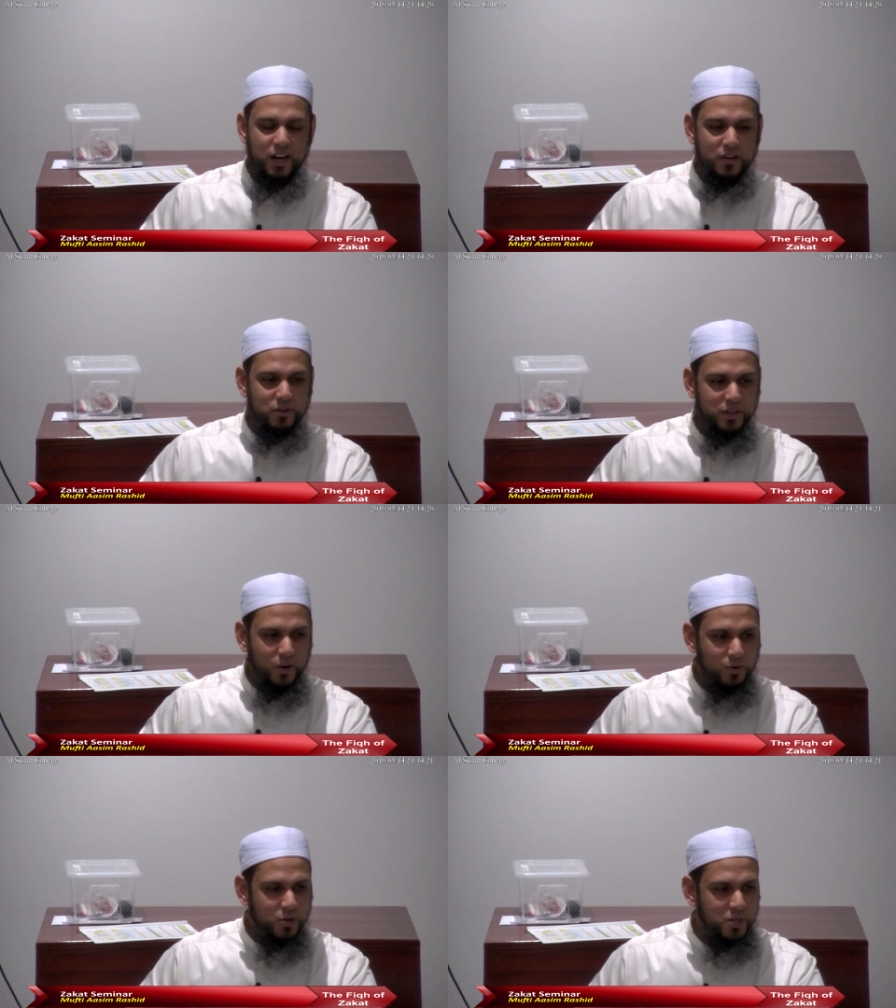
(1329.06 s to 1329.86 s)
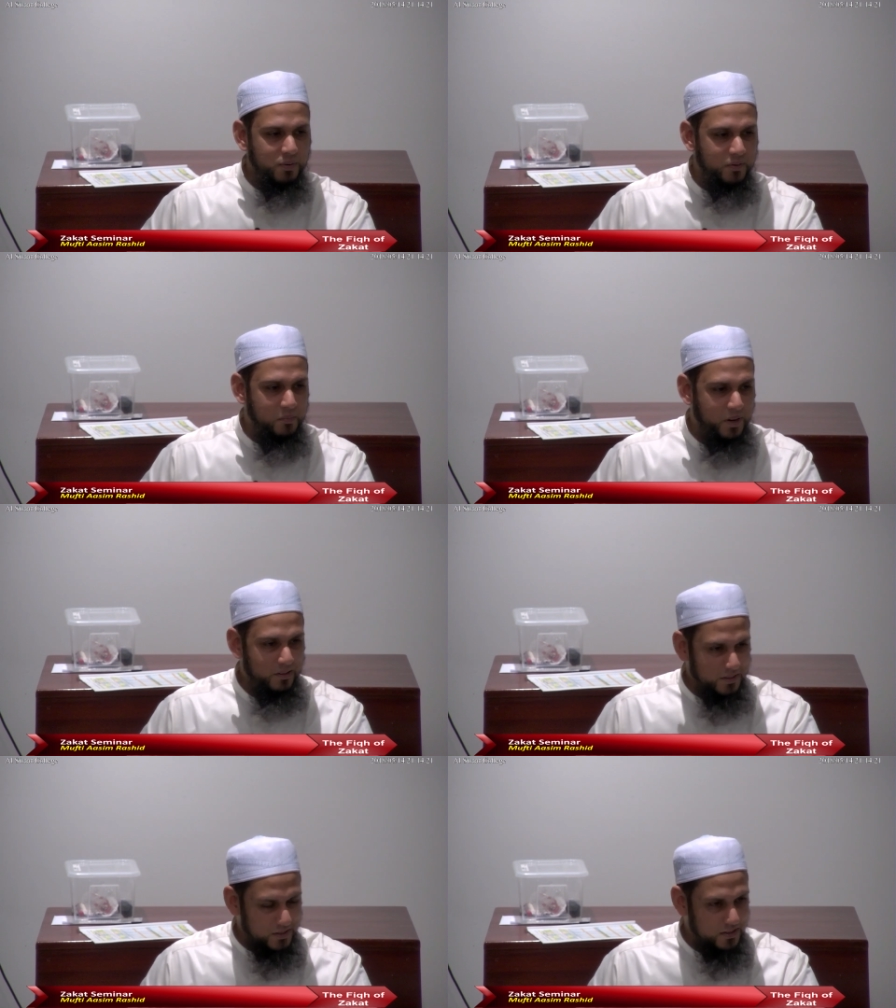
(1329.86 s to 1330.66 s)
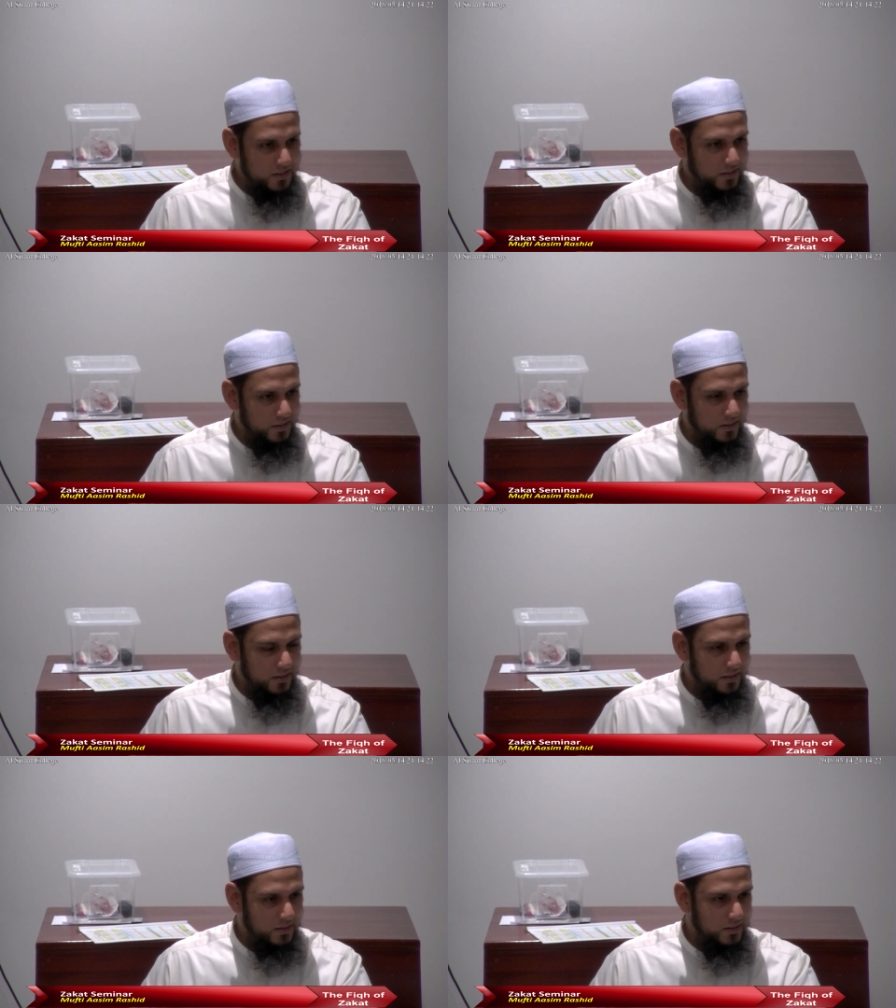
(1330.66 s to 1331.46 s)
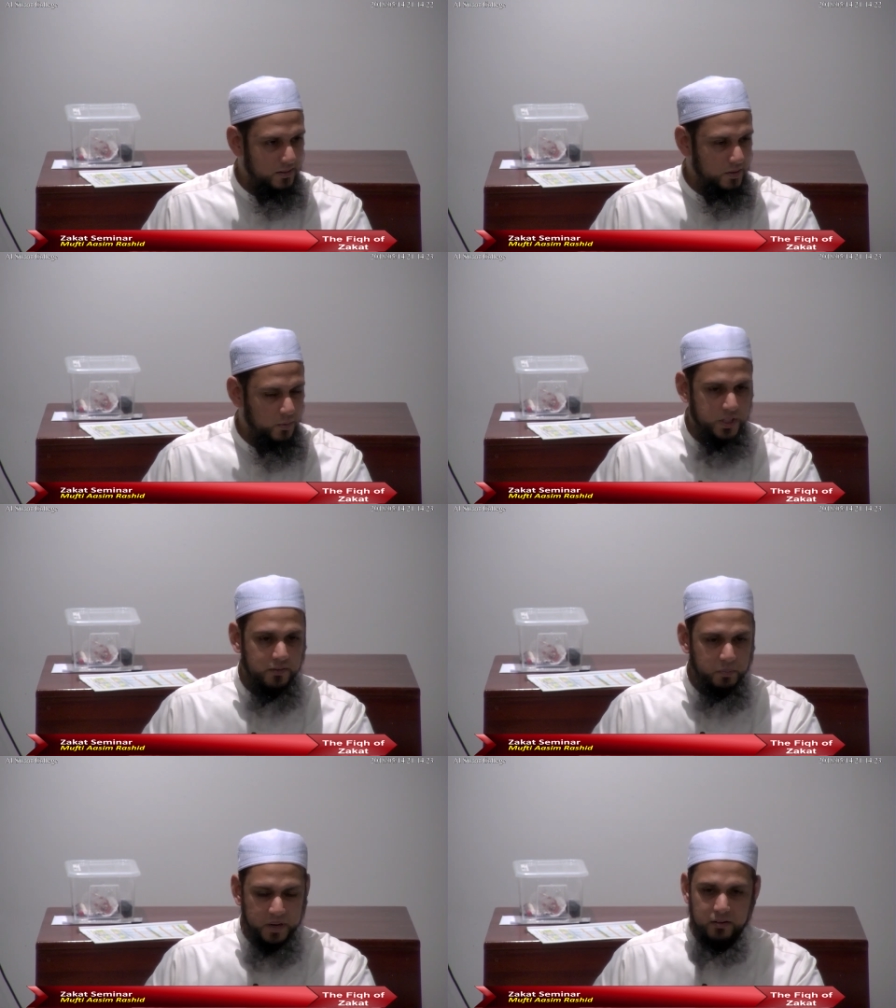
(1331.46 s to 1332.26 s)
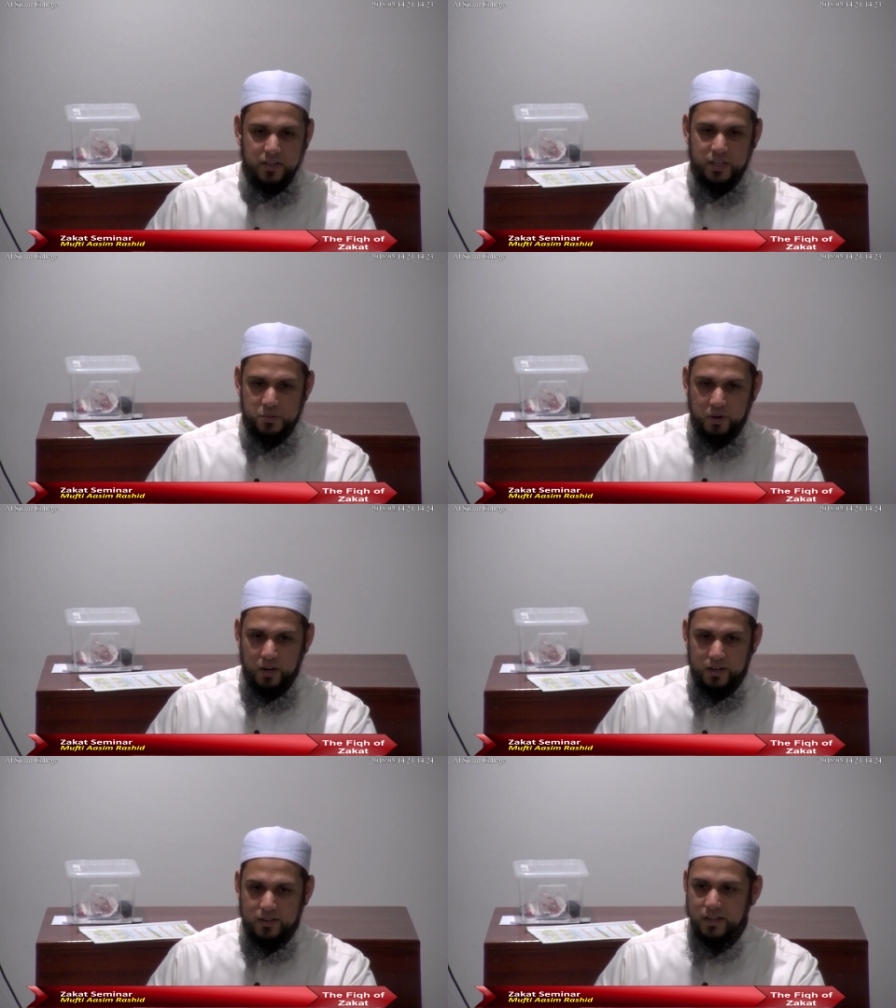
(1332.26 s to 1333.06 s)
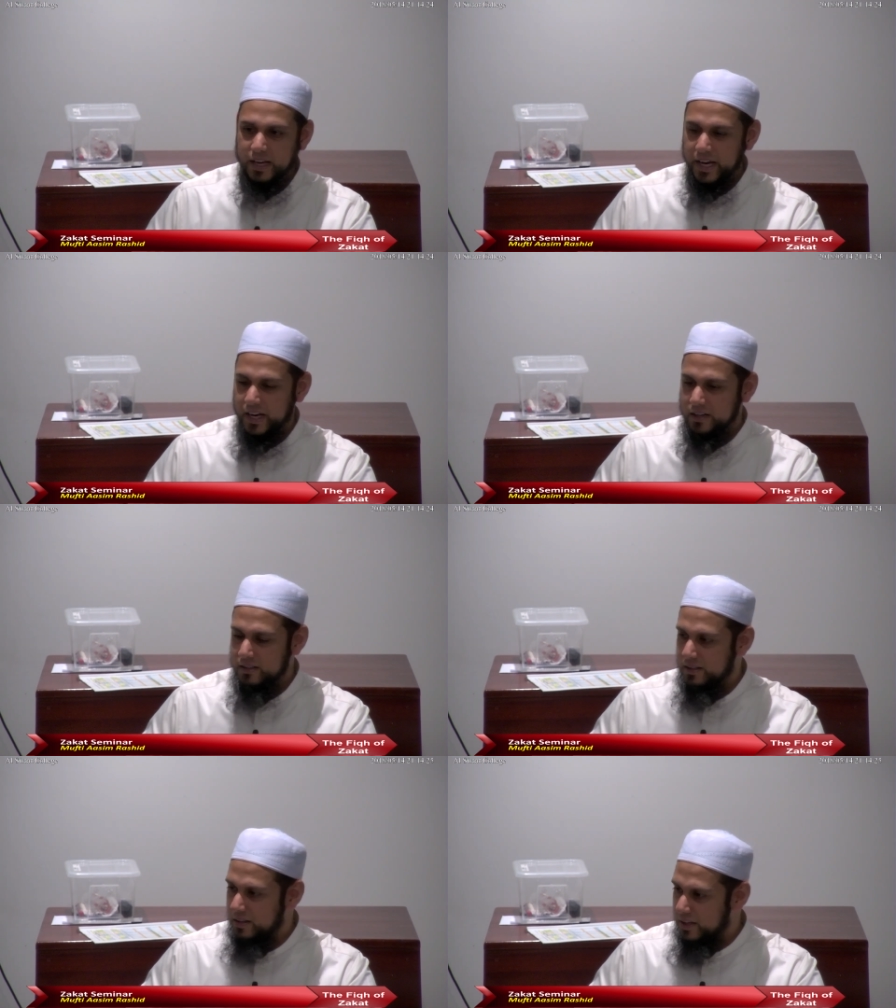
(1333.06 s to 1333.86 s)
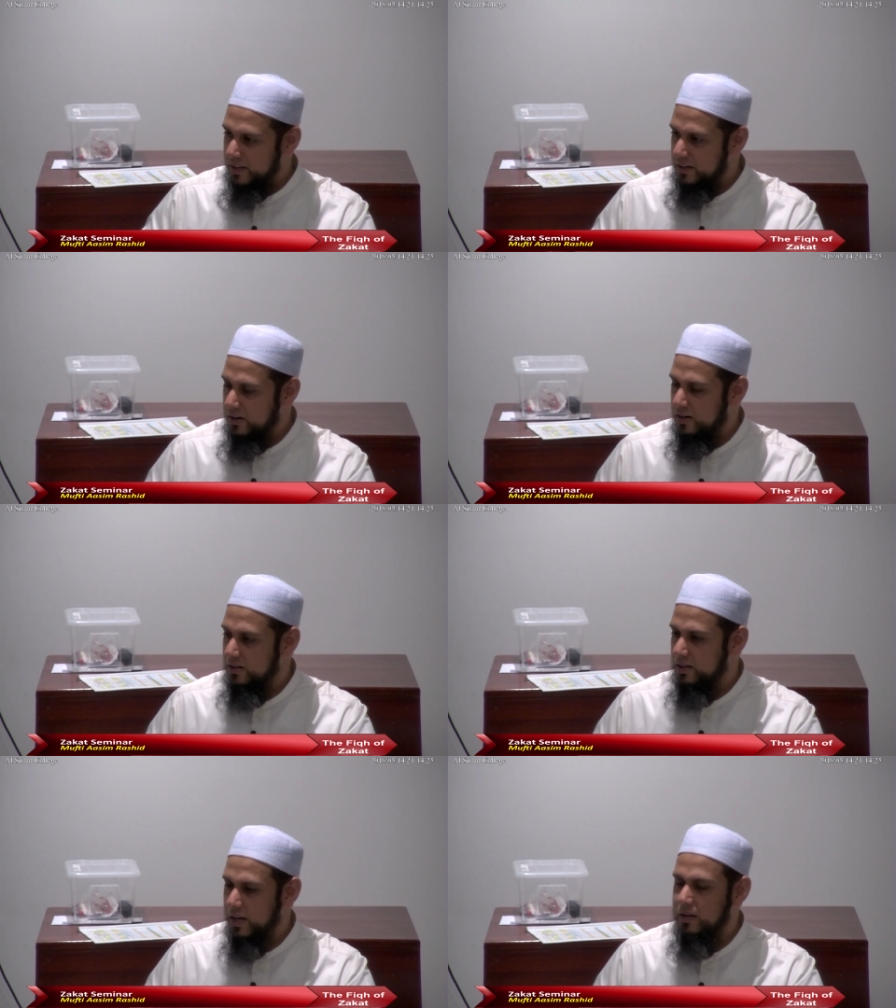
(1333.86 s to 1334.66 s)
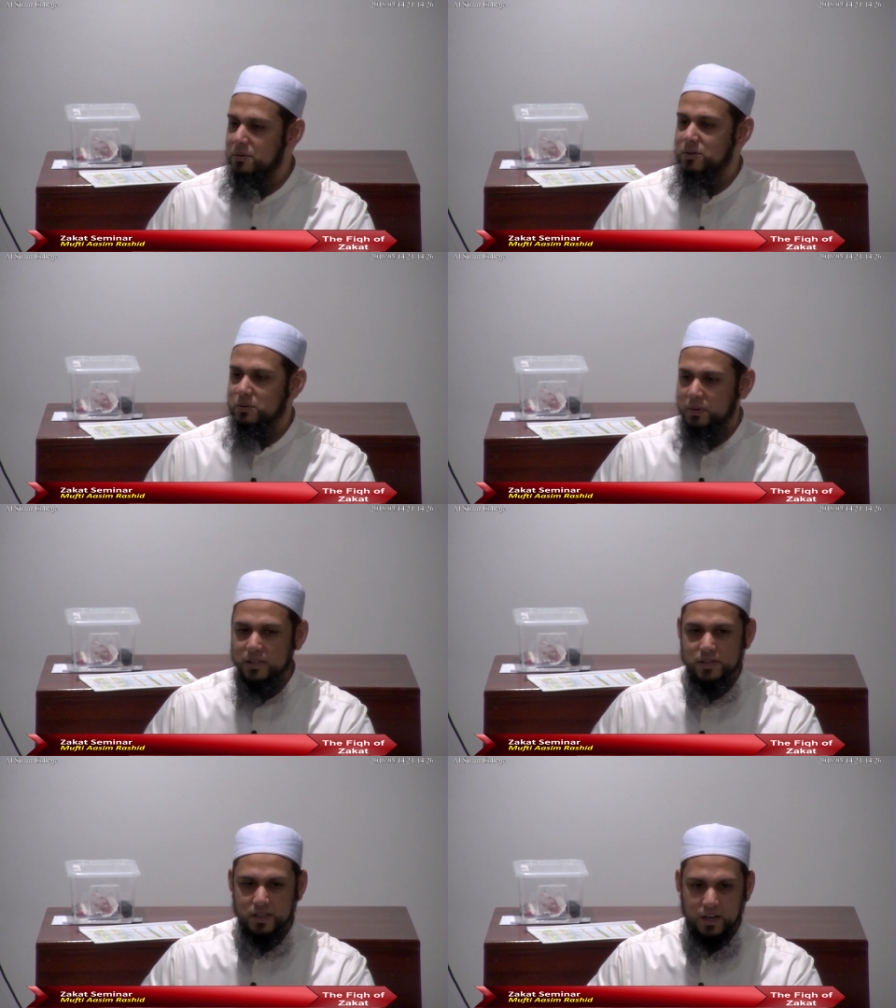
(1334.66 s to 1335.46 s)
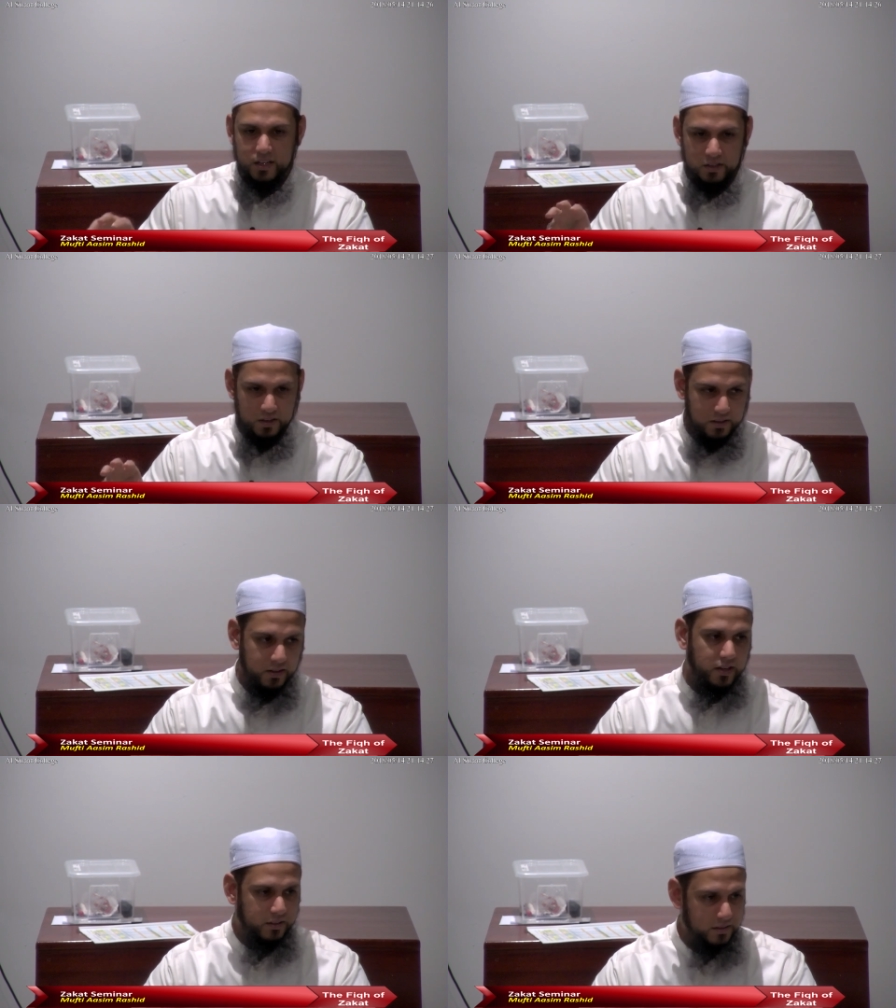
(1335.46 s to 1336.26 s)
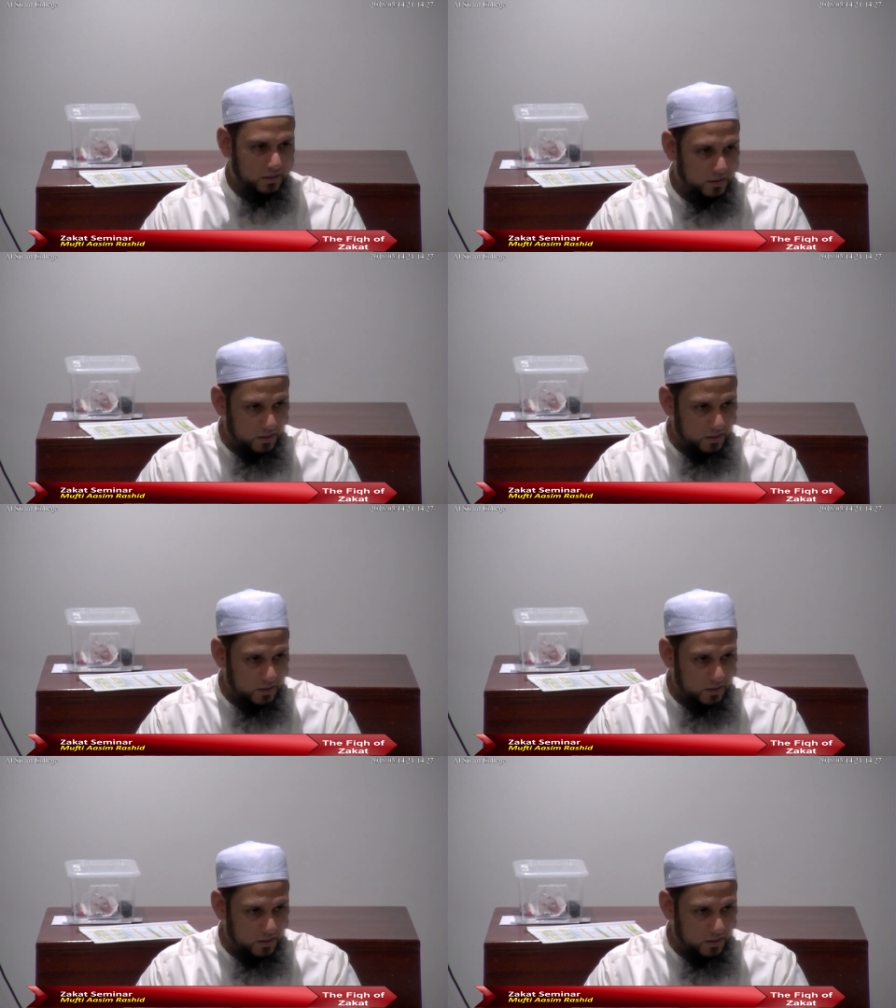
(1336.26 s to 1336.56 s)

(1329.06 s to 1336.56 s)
under the ownership of the parents, whichever parent has bought it, and they are liable to pay zakat on that.